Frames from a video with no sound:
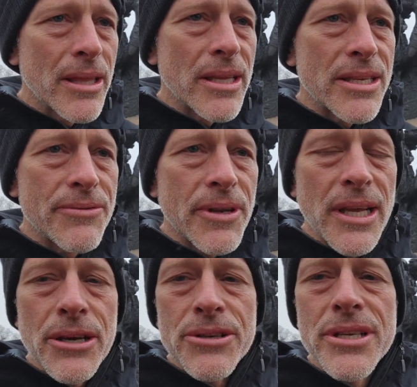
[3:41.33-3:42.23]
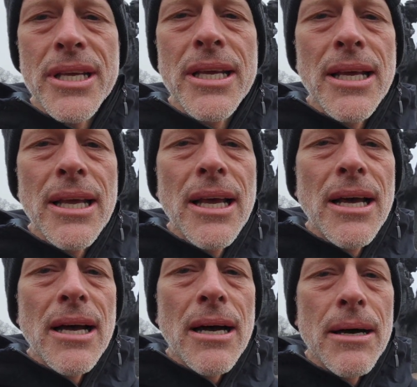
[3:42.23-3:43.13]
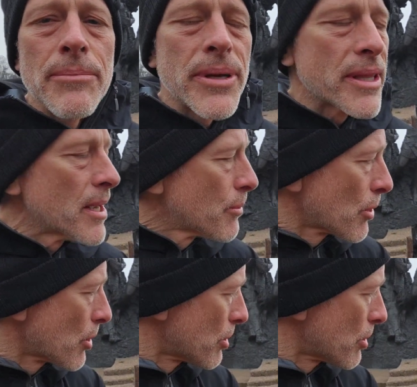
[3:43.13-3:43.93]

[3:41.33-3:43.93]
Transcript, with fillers: in these videos, um, but they were